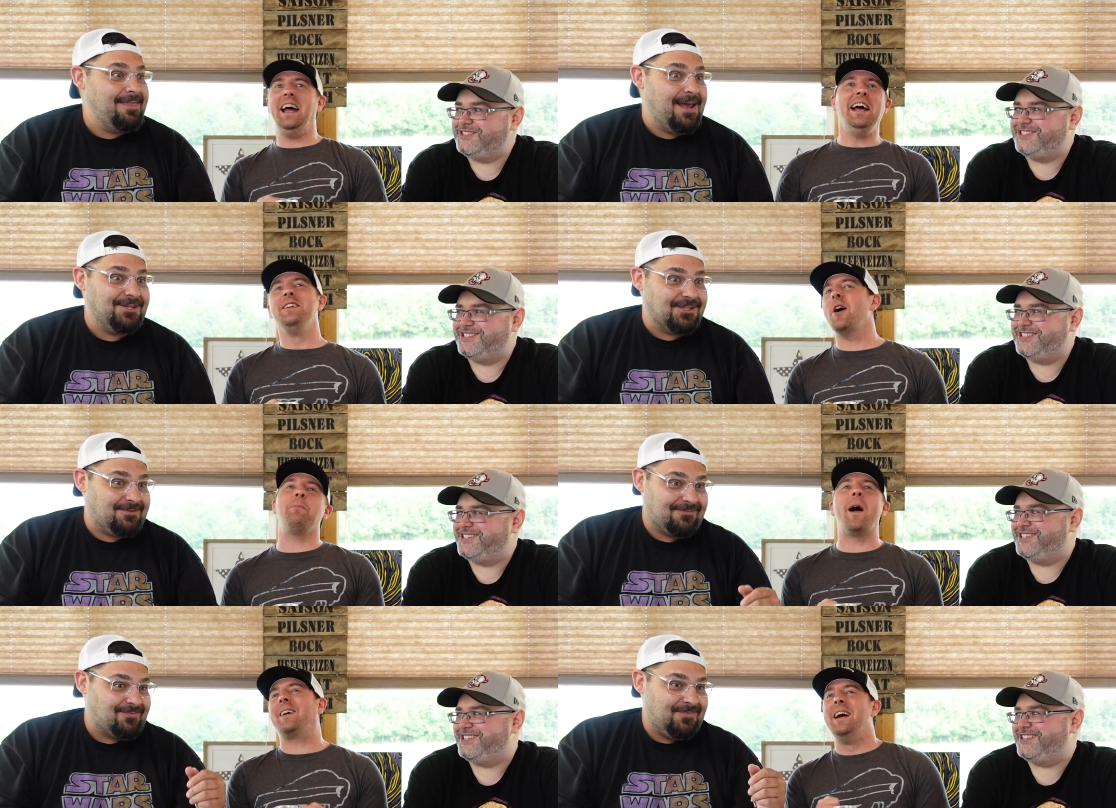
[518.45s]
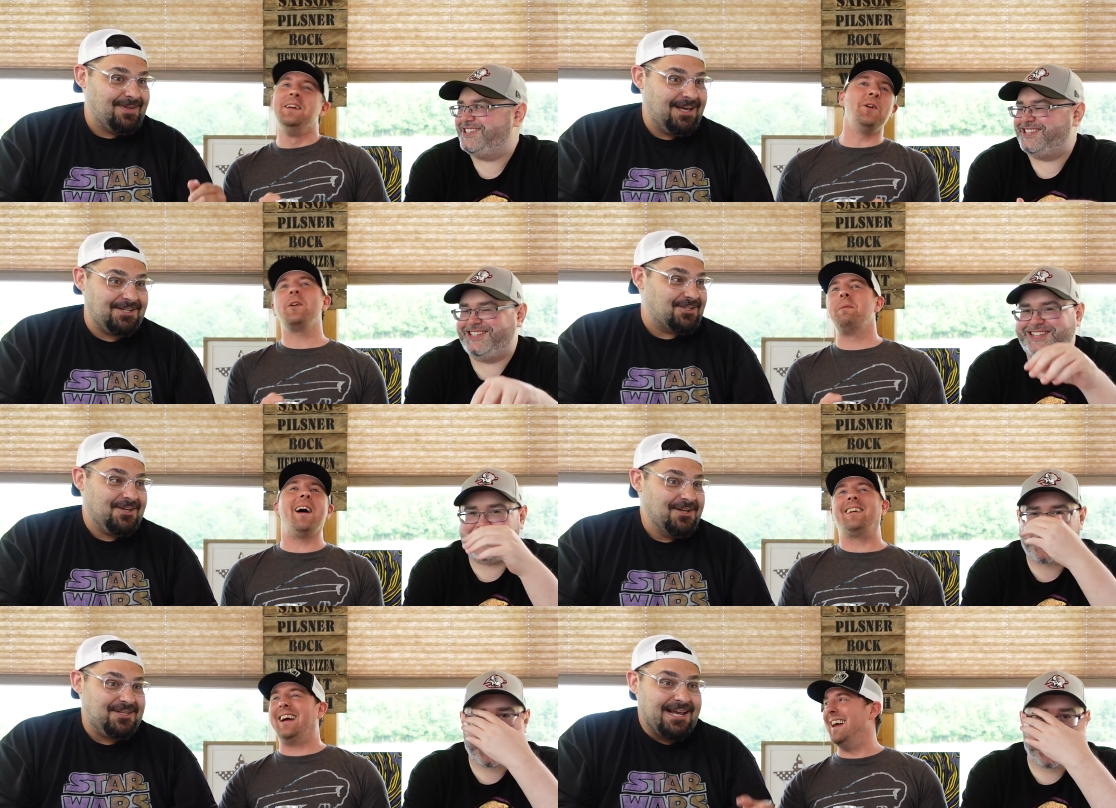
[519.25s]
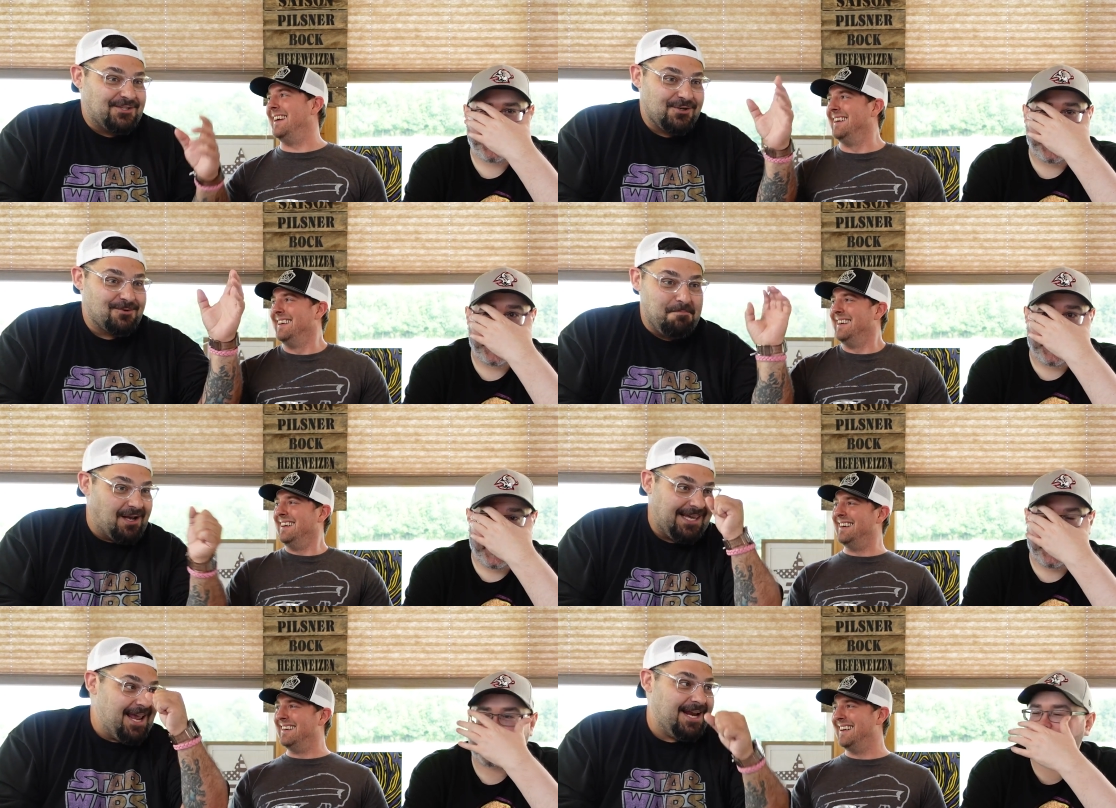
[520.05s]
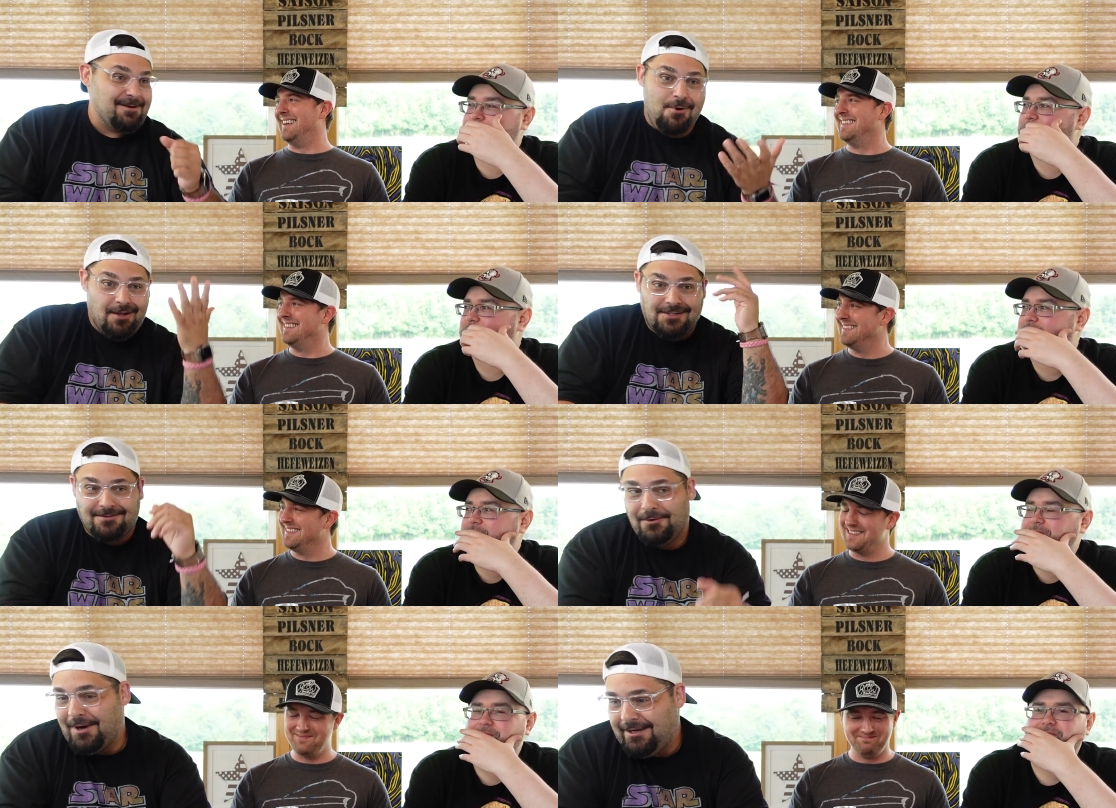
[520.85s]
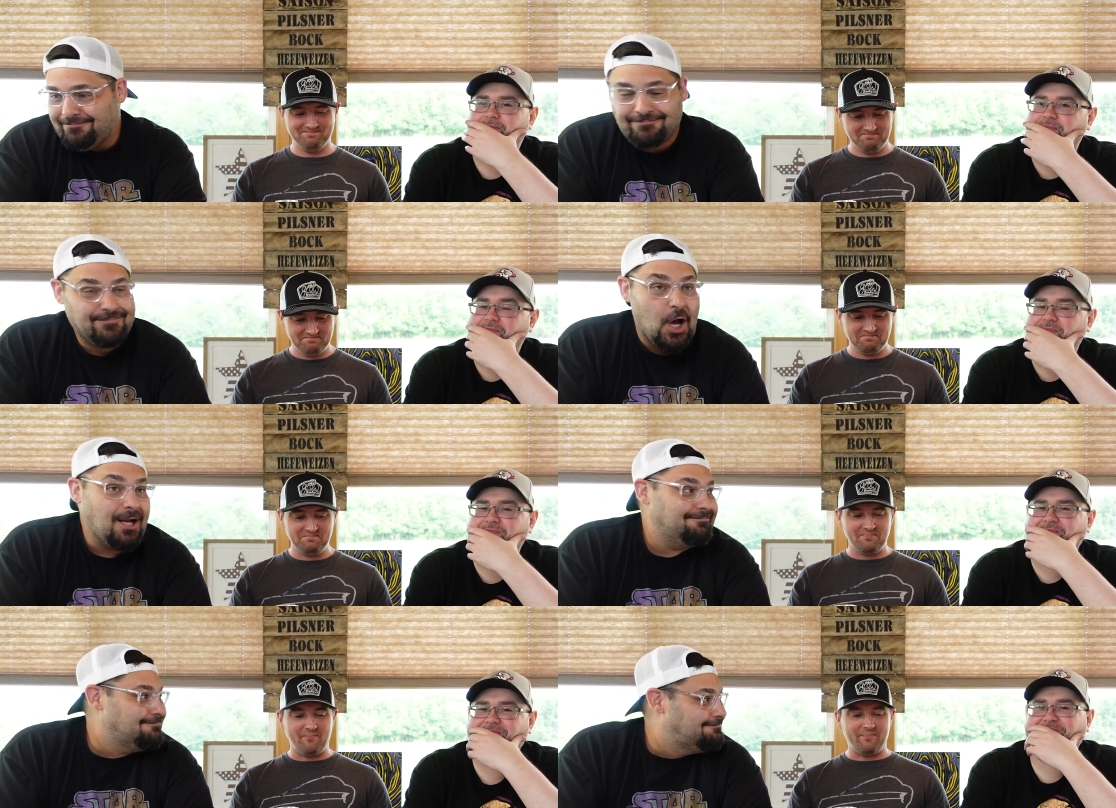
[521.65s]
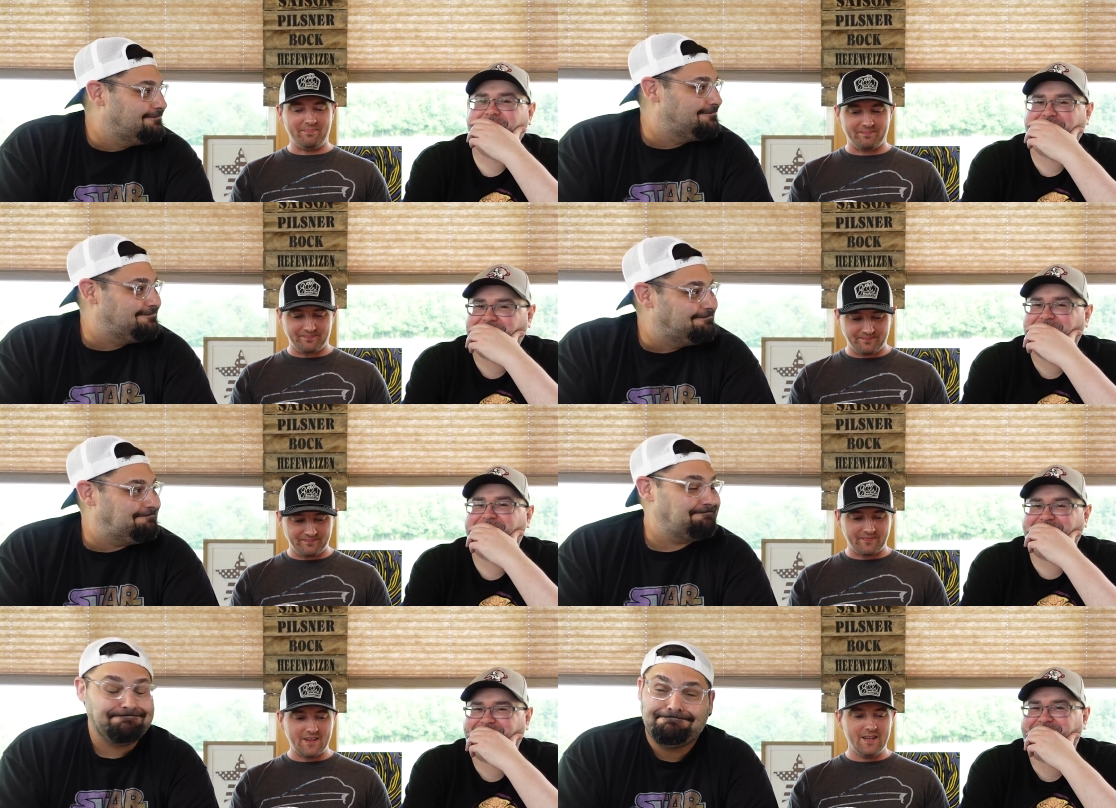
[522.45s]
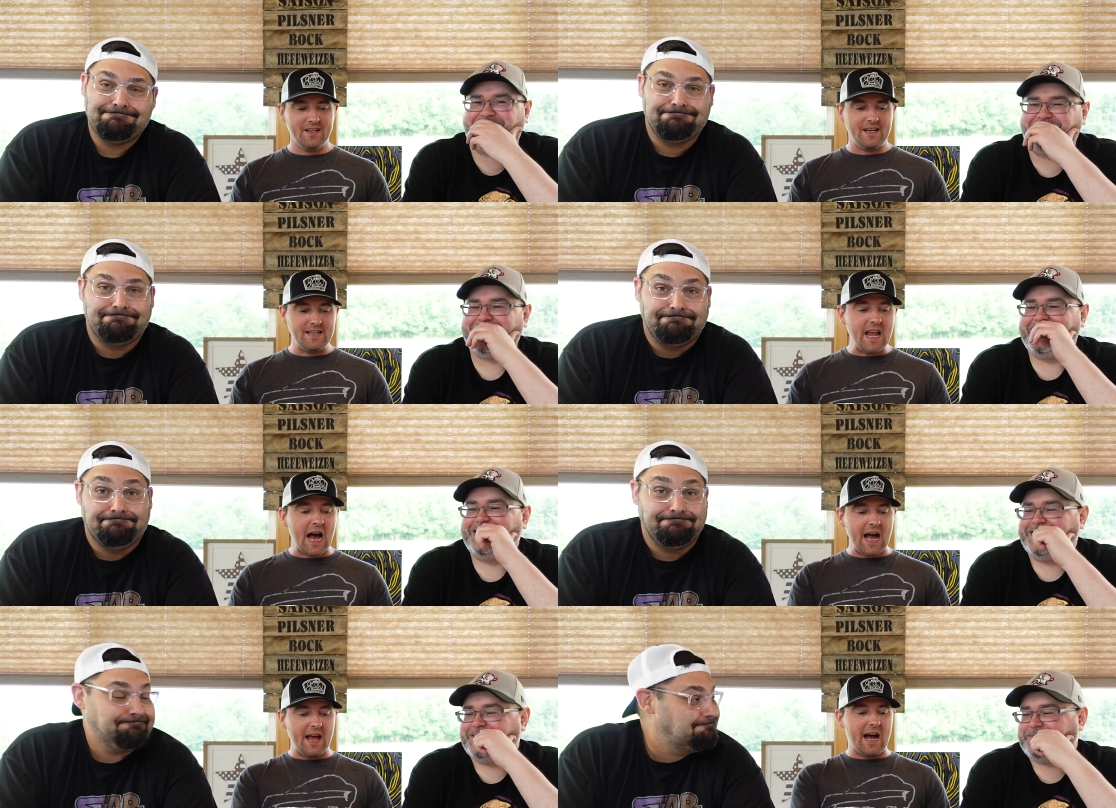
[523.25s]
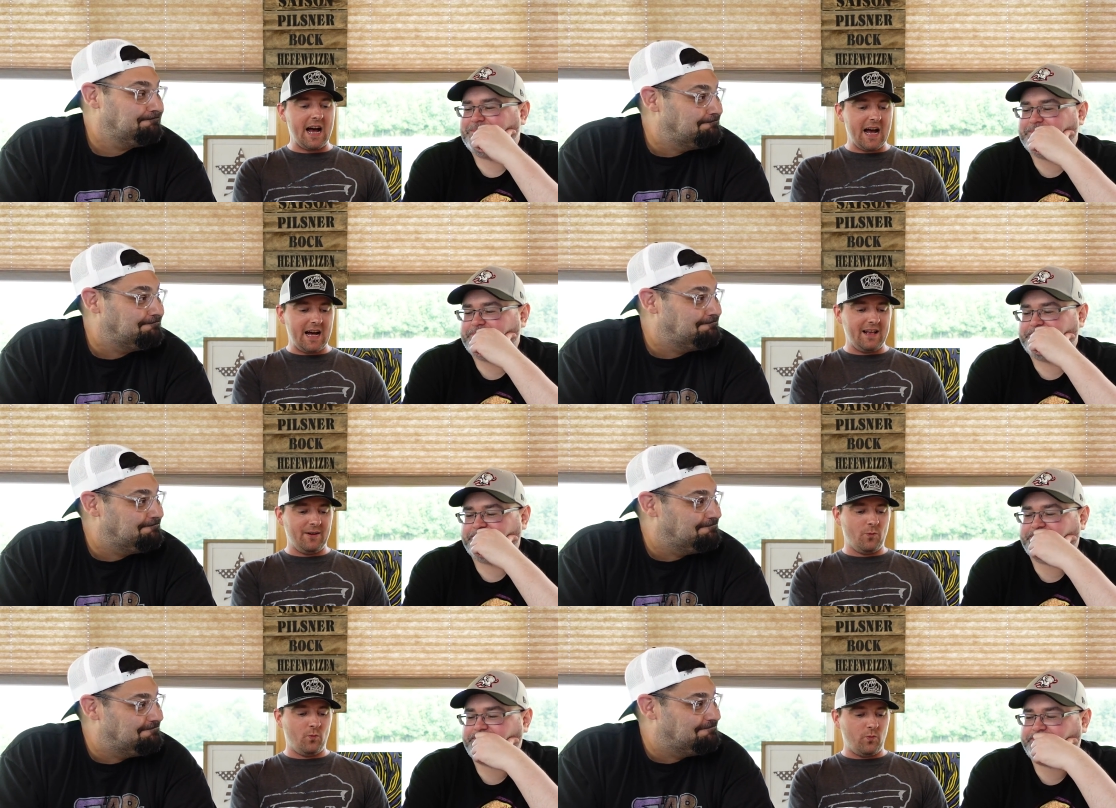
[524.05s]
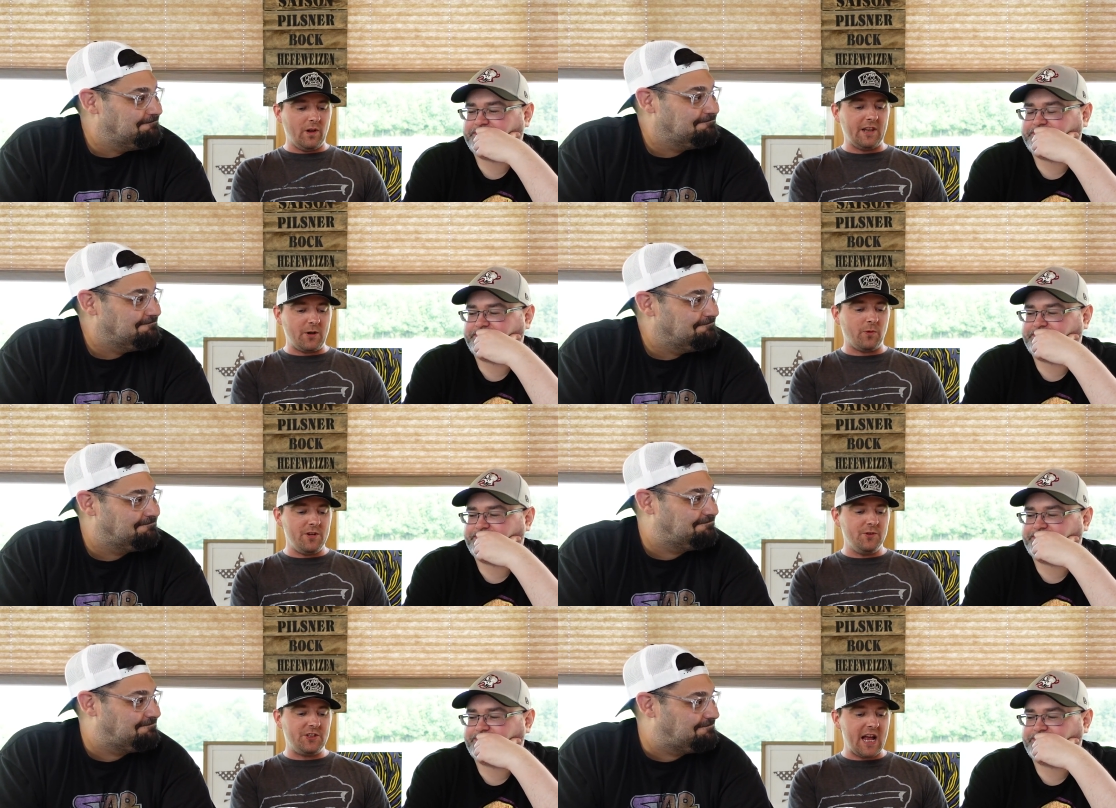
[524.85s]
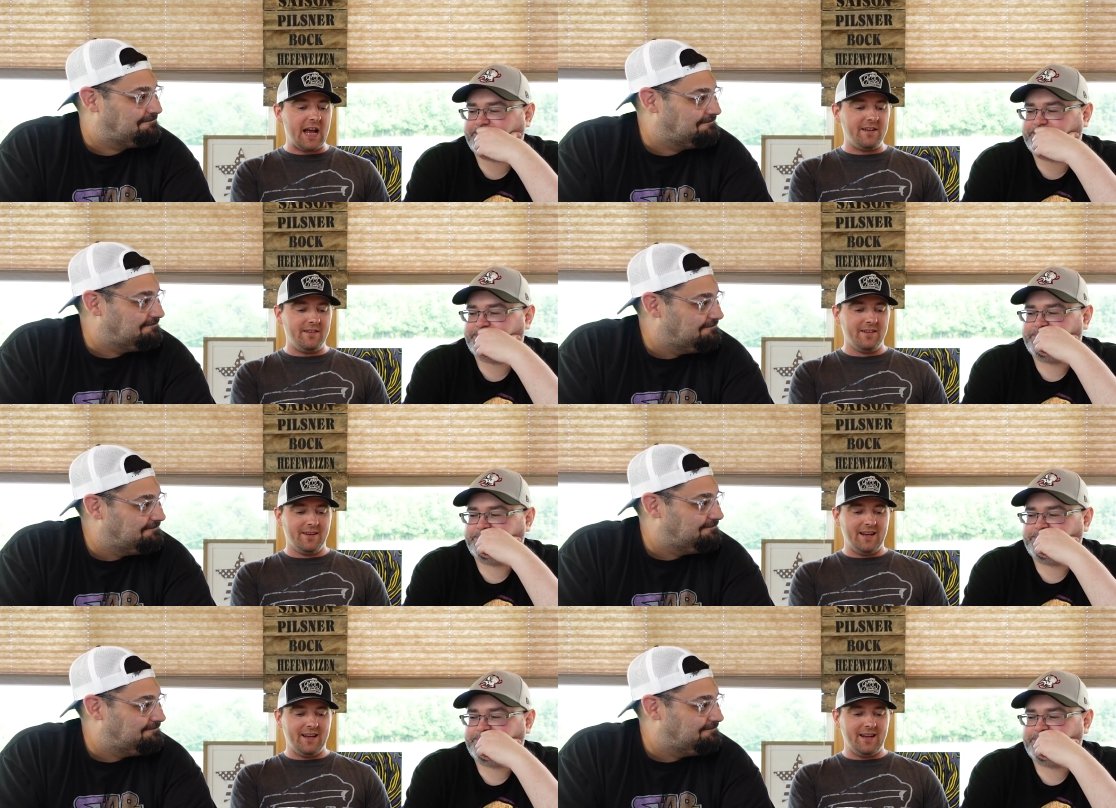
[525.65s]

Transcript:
Speaker 1: and they just, North Park, North Park. Just takes your monkey hand and runs. Away.
Speaker 2: Gone. Yeah, I, I, what, like what you said,